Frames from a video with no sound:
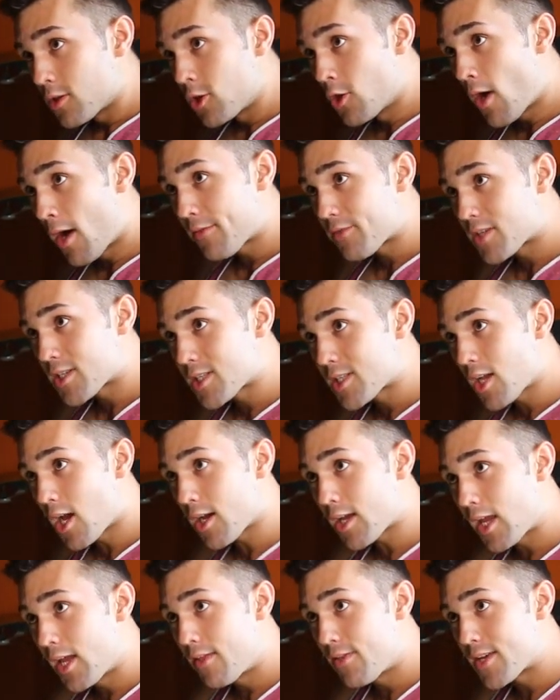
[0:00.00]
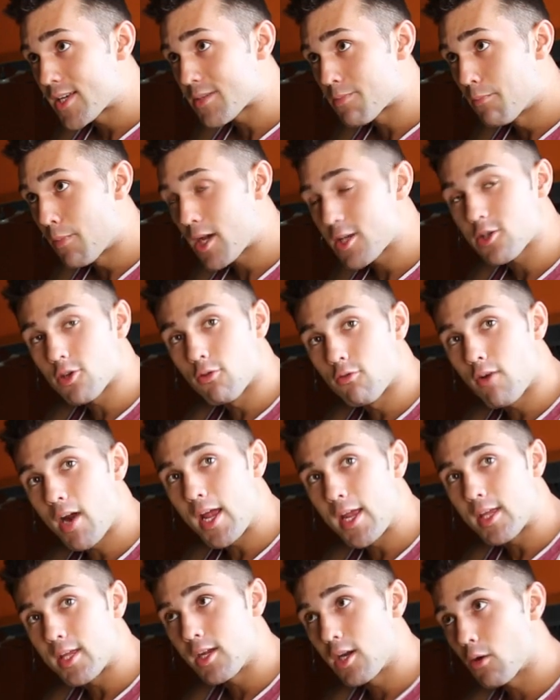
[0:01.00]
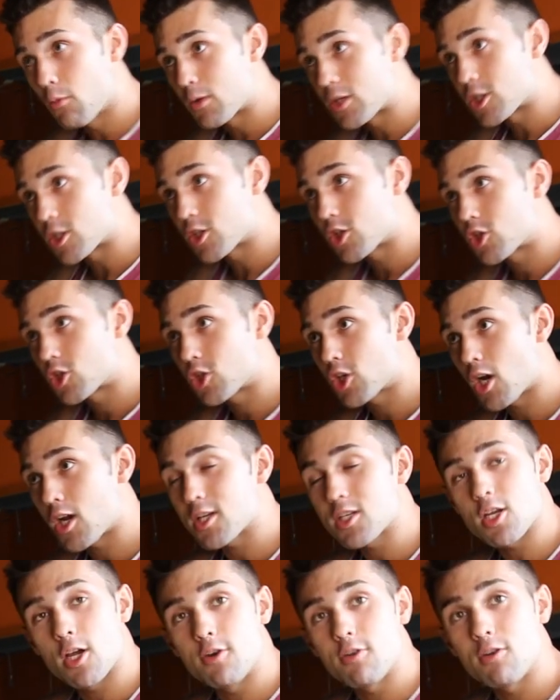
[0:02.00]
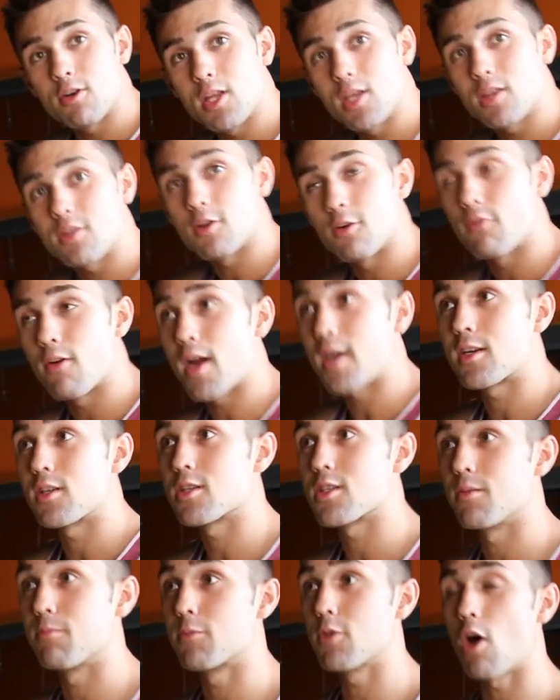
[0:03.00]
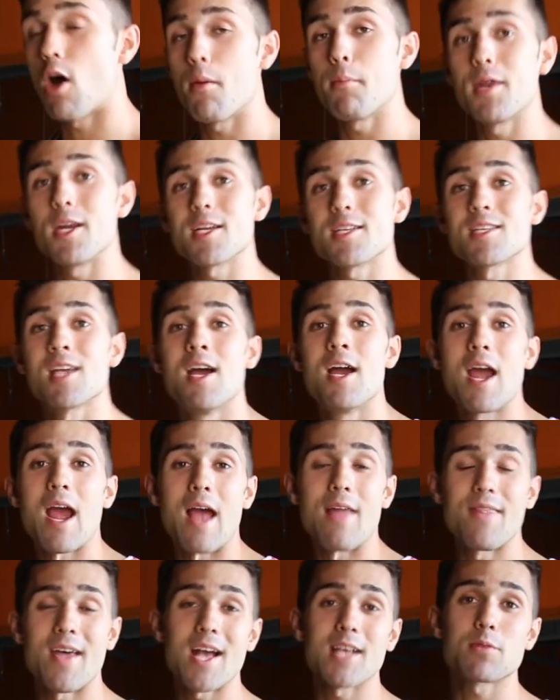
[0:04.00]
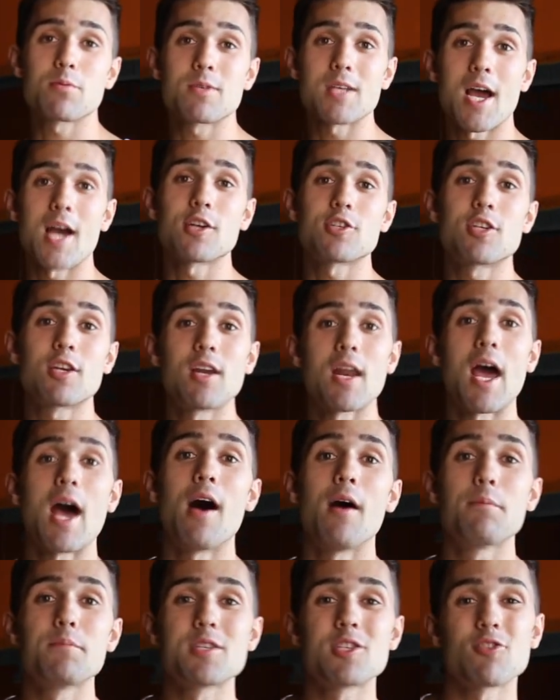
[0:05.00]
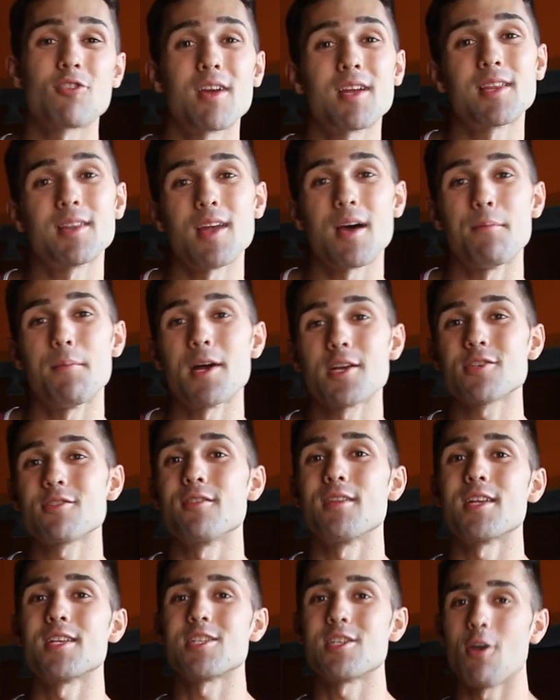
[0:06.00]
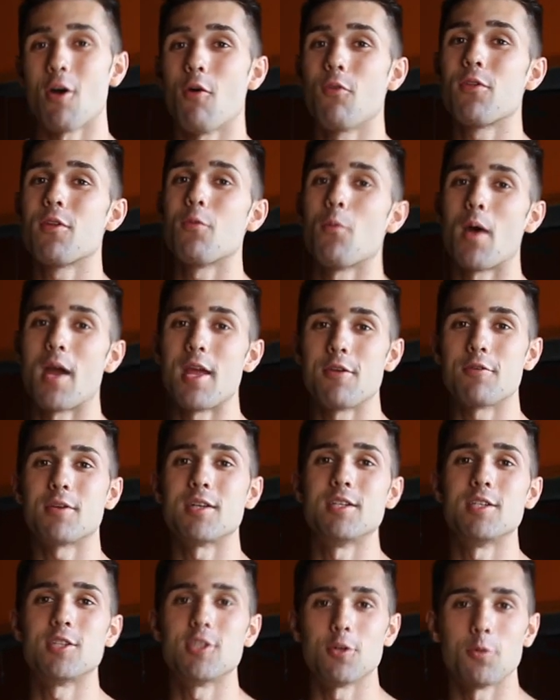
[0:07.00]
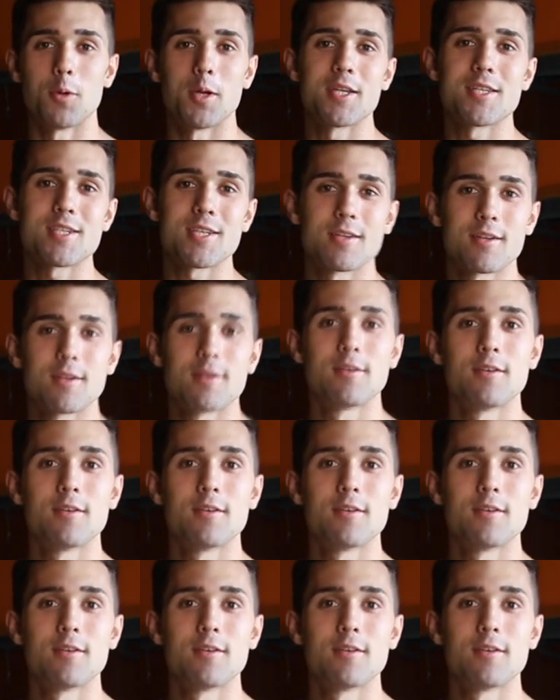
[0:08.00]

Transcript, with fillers: you have to suck in this muscle right here, which is just underneath your rectus abdominis, and that's what's actually gonna help strengthen that muscle, and that's the only way you can do it.